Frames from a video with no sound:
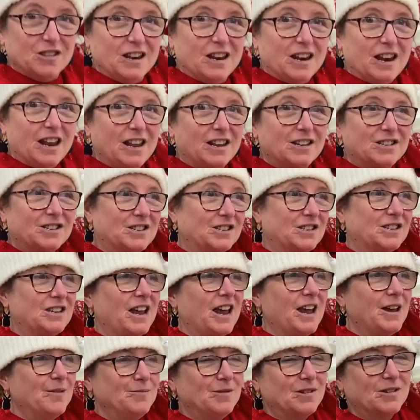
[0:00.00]
the last
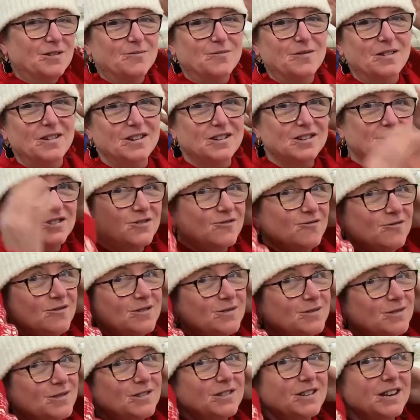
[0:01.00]
time you can wear is
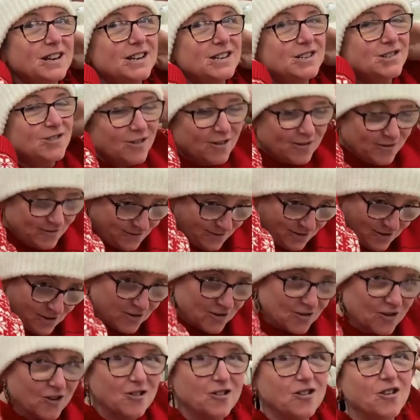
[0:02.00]
Christmas things, so
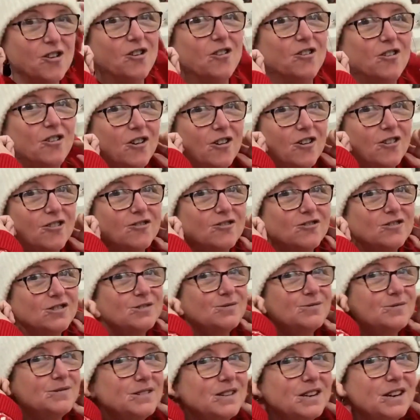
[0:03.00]
I'm going to hold up
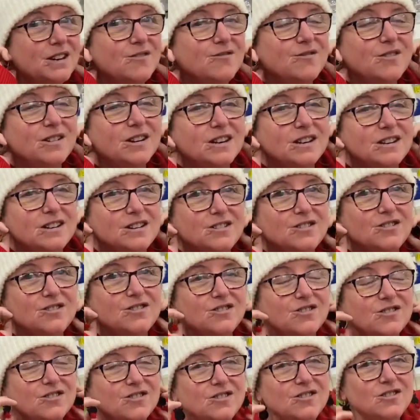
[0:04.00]
Christmas
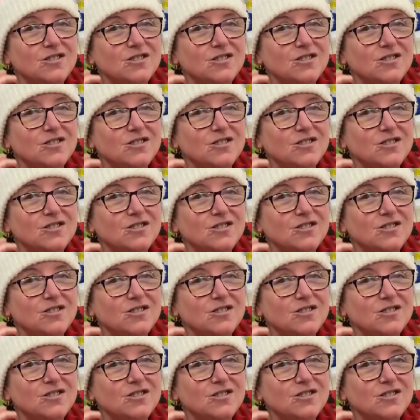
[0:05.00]
earrings.